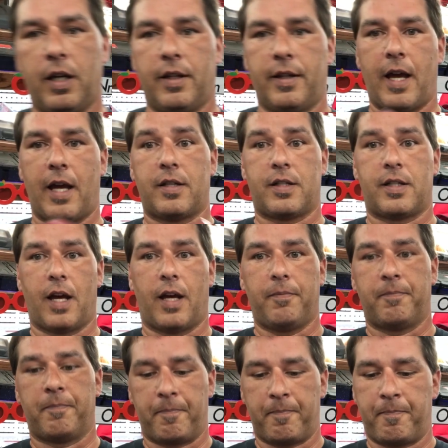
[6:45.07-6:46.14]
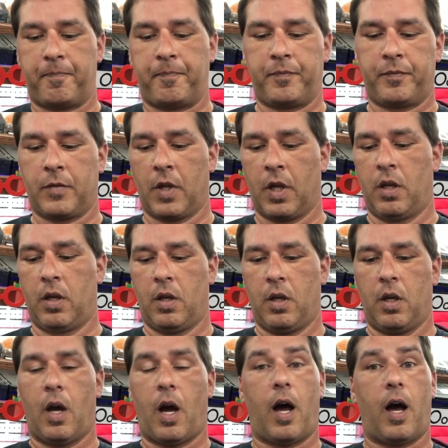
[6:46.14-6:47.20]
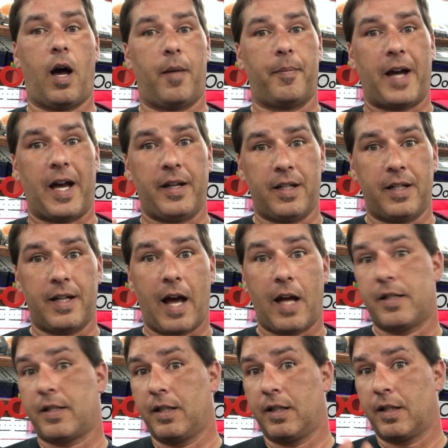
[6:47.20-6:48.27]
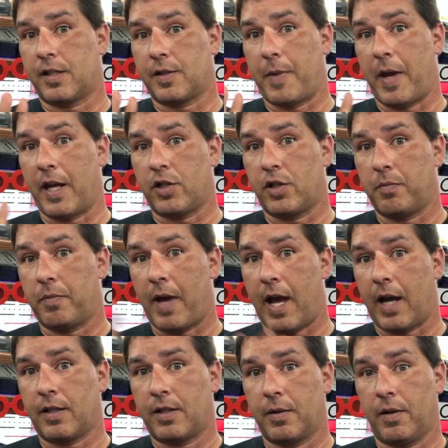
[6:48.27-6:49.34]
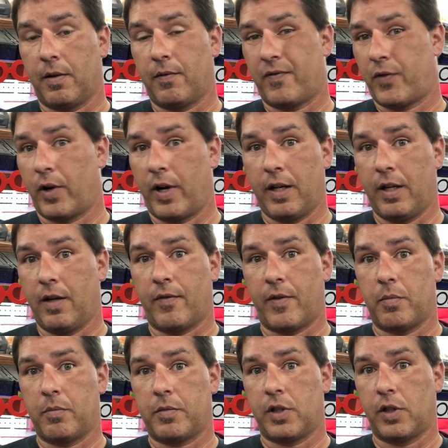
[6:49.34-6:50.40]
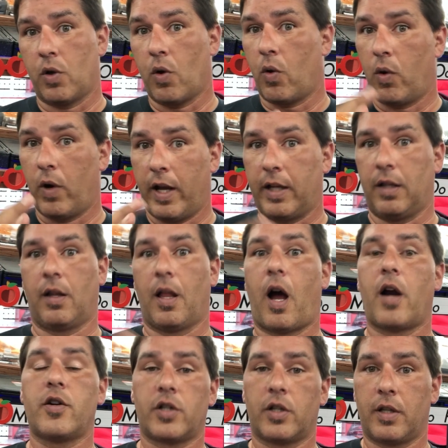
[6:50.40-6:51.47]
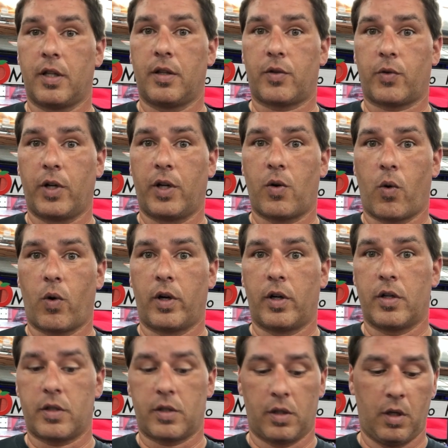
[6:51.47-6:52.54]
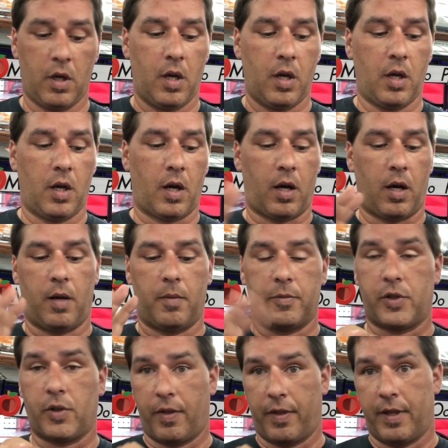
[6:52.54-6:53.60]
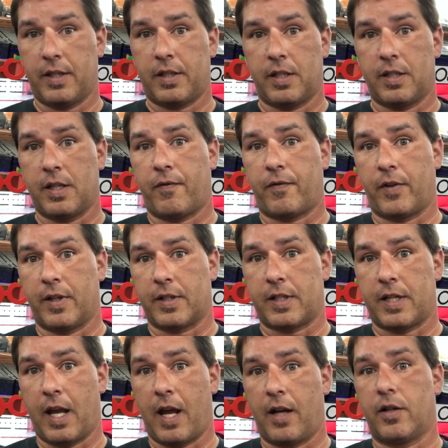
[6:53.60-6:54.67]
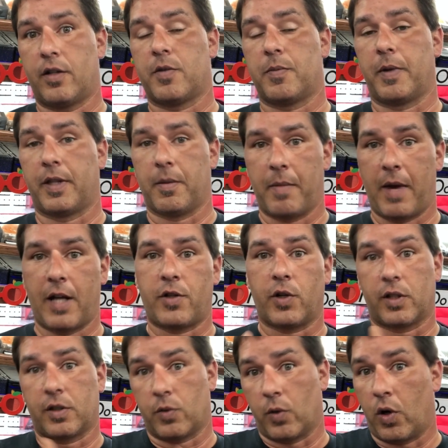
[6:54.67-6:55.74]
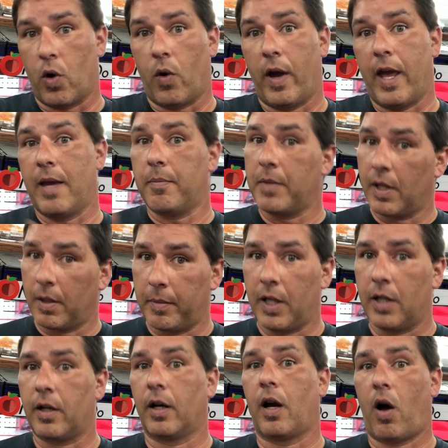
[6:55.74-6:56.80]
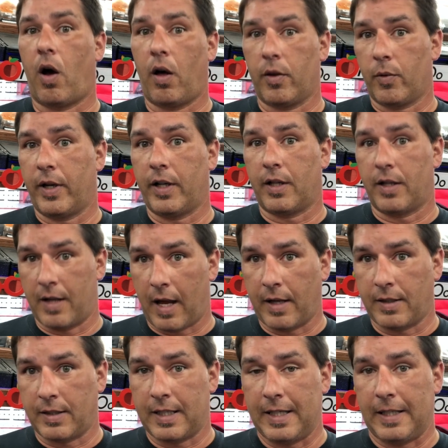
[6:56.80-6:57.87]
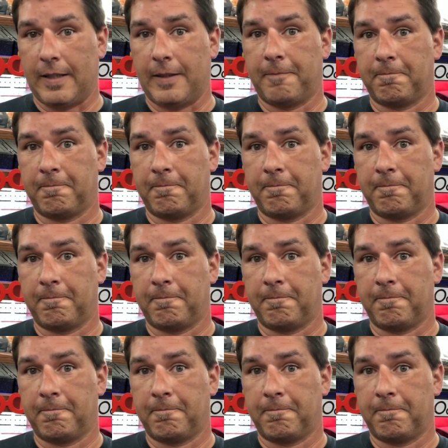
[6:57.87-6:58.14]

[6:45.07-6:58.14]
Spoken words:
in that set. I did not see an expansion pack for any of them to go any larger than 3/4. So this is it for the standards, but the metrics will go 8 millimeter all the way to 19.